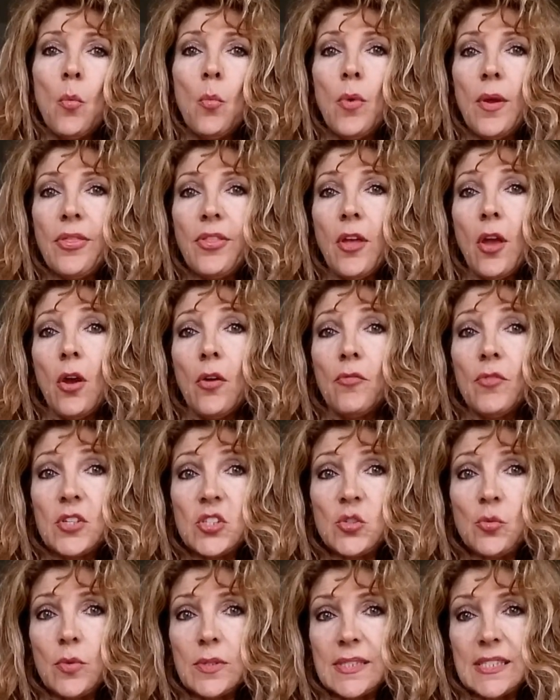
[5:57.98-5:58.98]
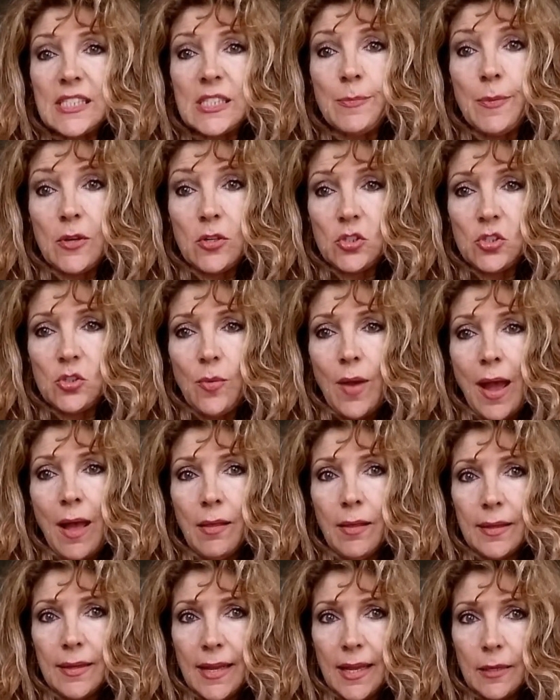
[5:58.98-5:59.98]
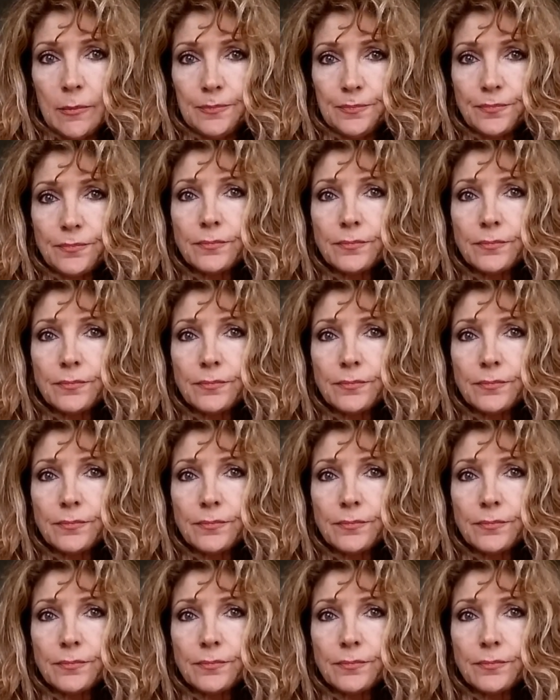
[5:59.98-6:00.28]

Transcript: with rituals and spirituality.